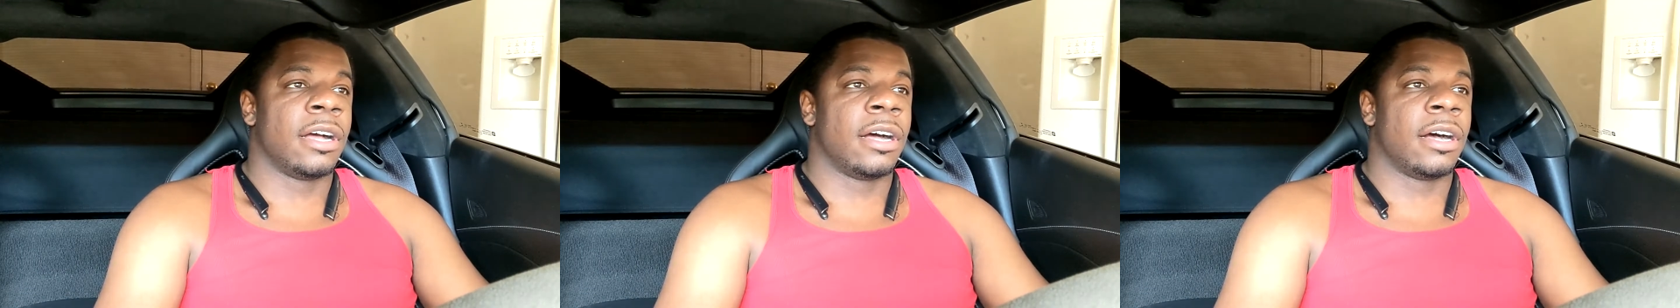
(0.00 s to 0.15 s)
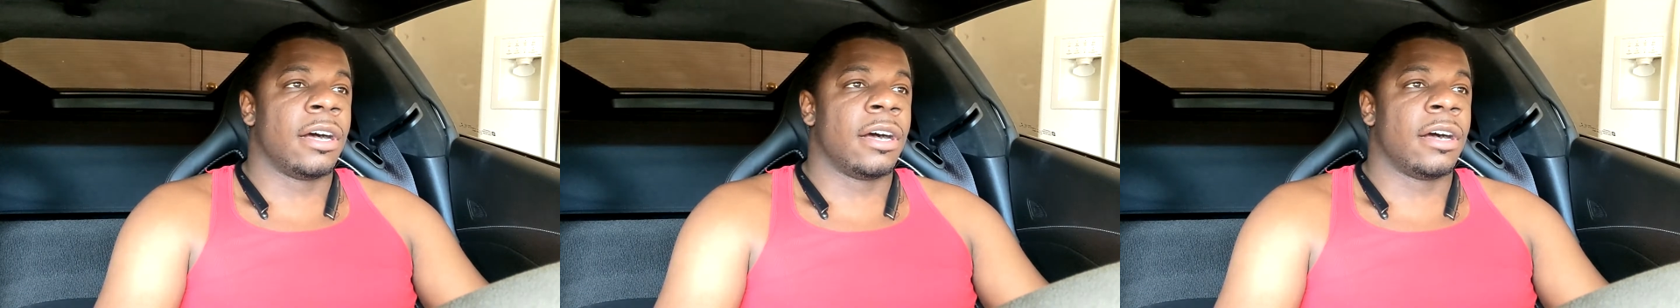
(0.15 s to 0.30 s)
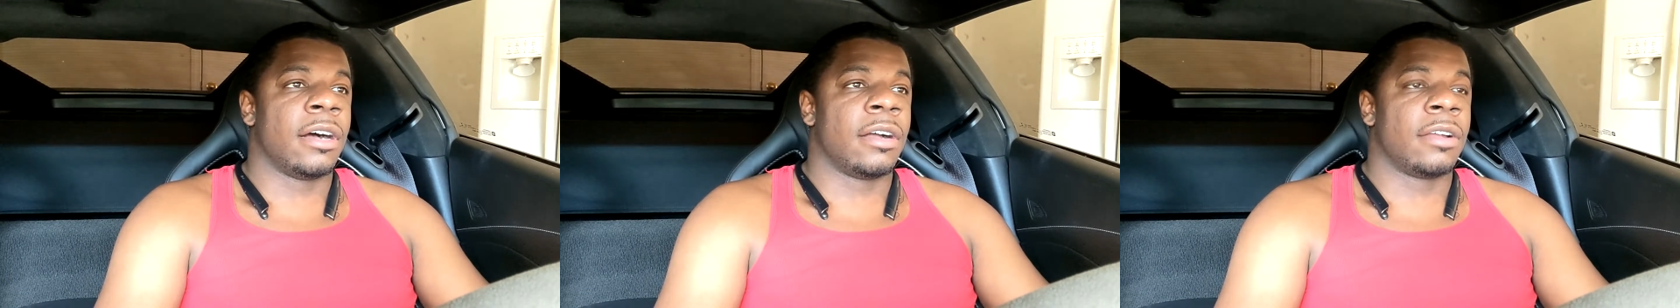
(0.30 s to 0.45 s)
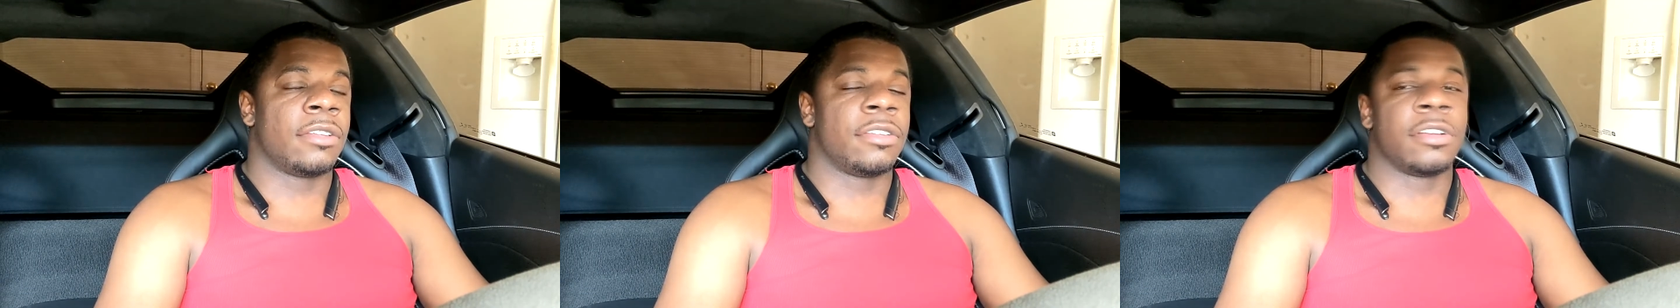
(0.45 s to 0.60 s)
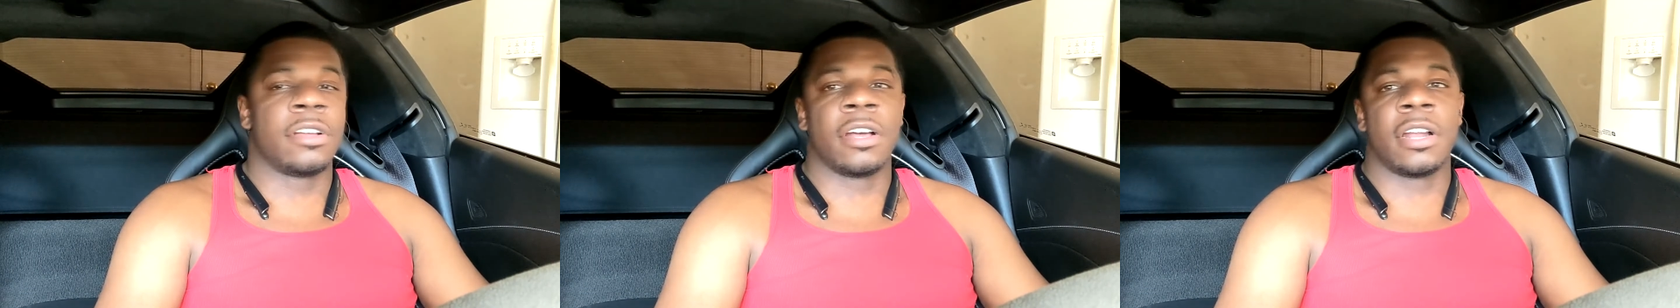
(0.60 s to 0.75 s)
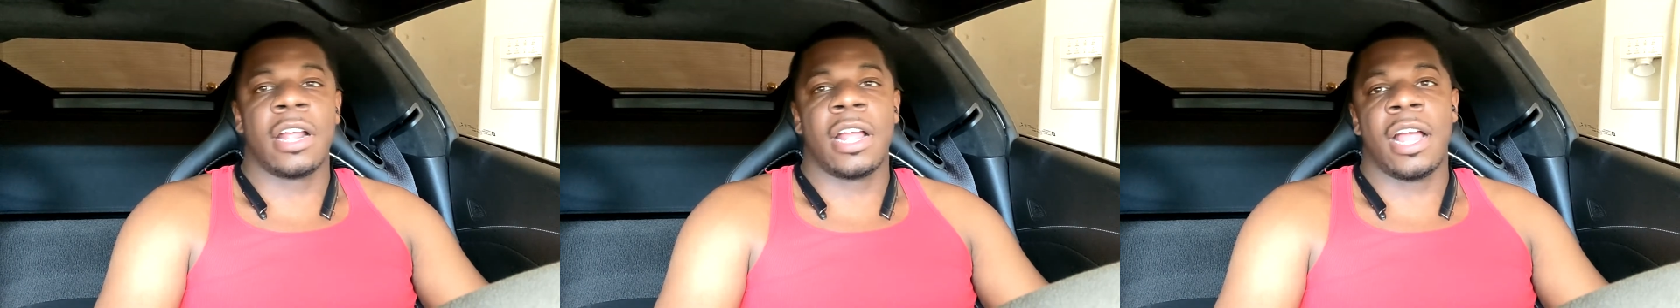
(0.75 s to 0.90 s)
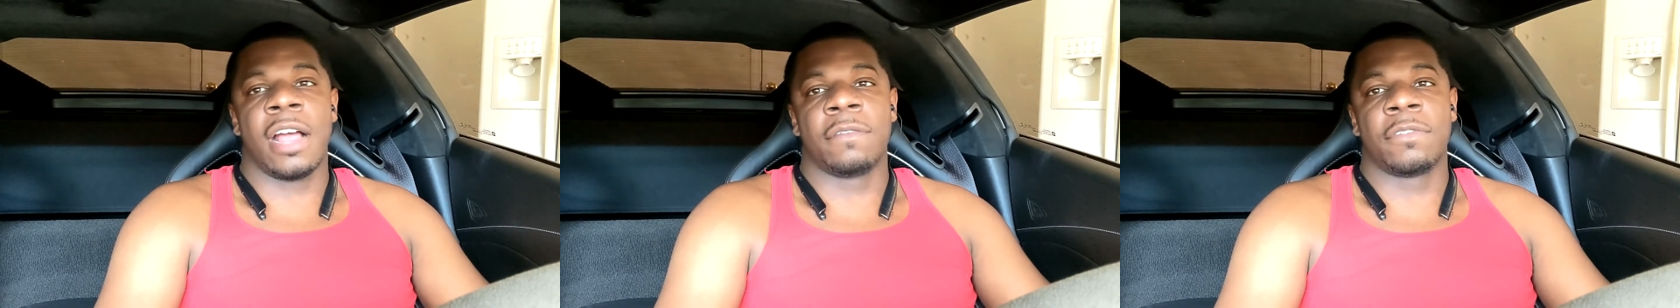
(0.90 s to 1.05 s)
you're
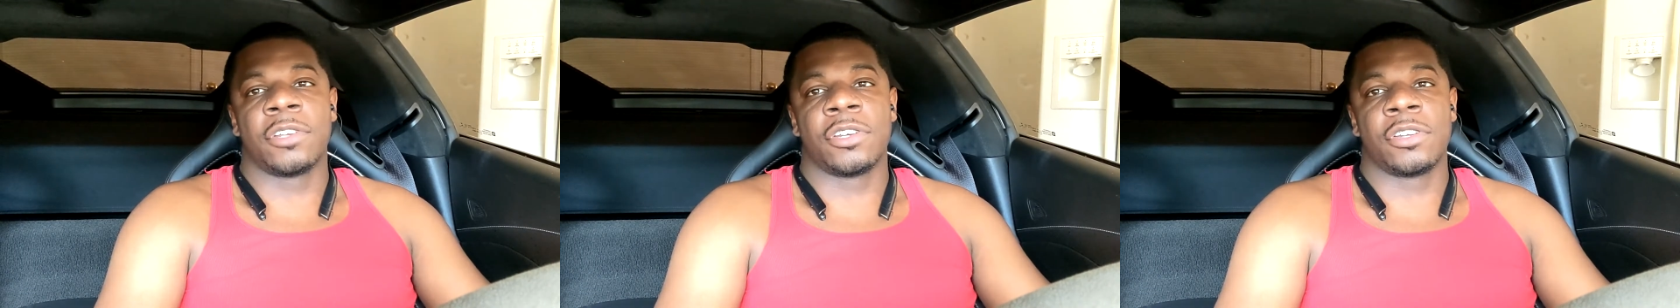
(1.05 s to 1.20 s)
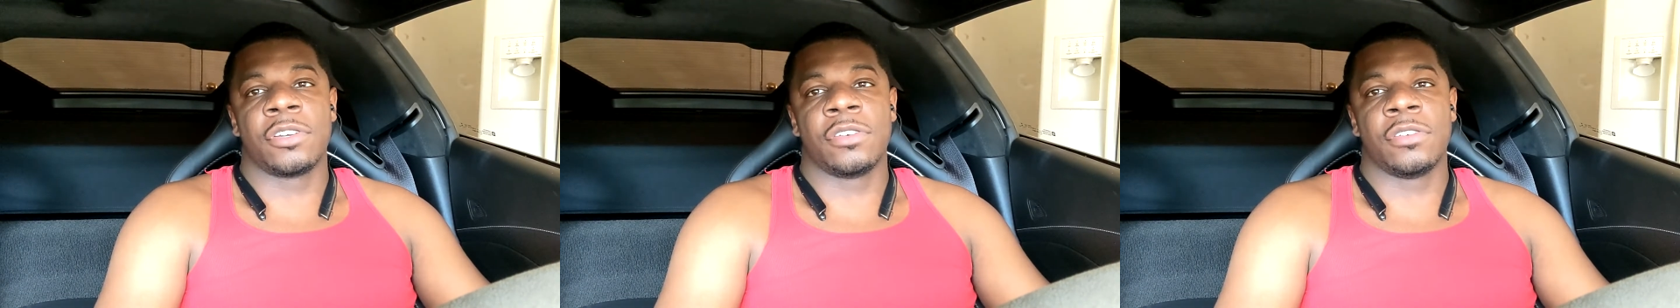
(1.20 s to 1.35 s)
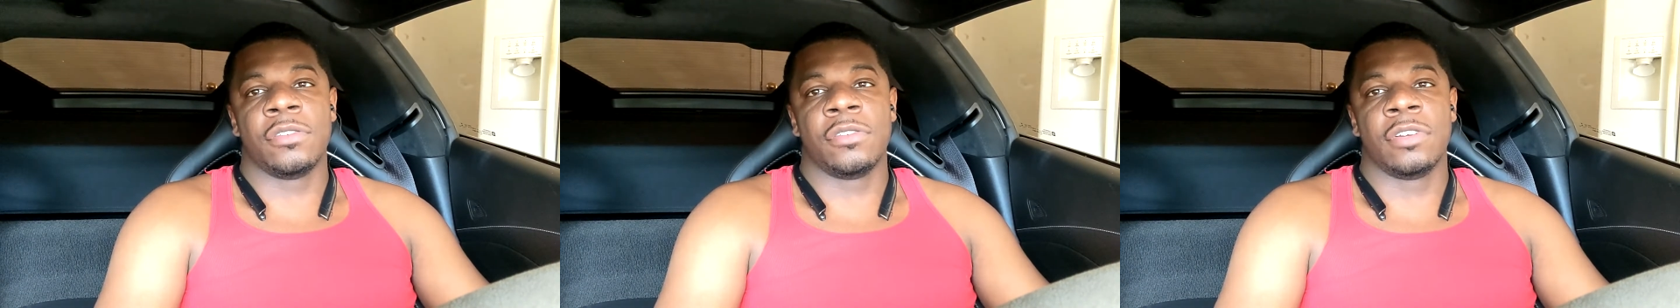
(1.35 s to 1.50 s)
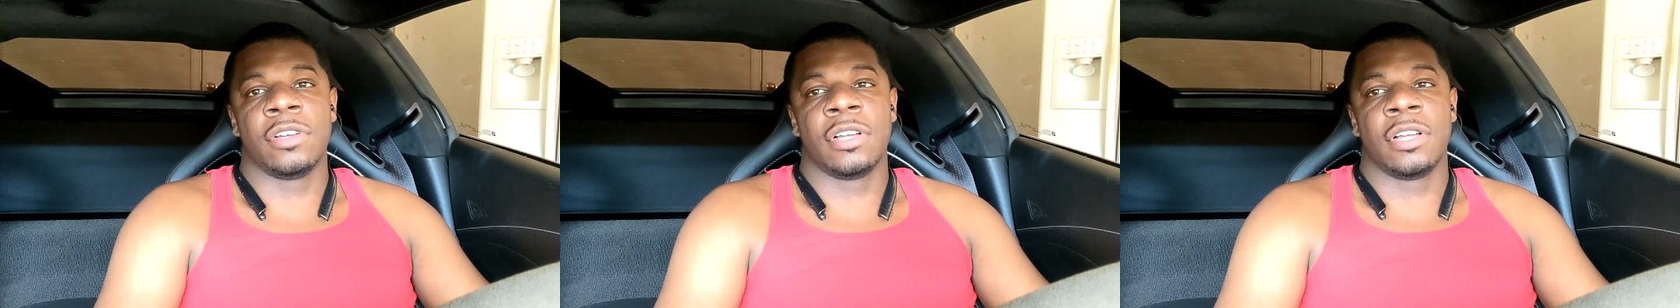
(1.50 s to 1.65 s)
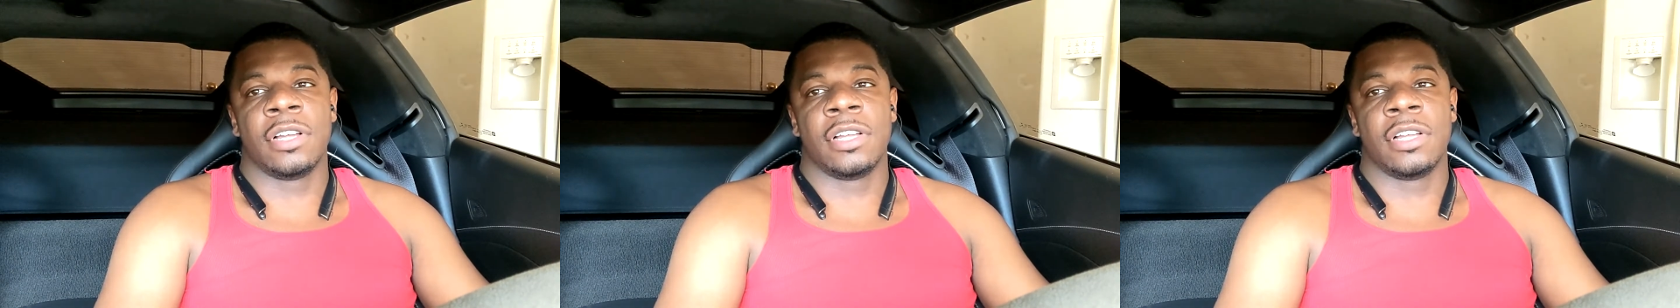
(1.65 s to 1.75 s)
going to have to do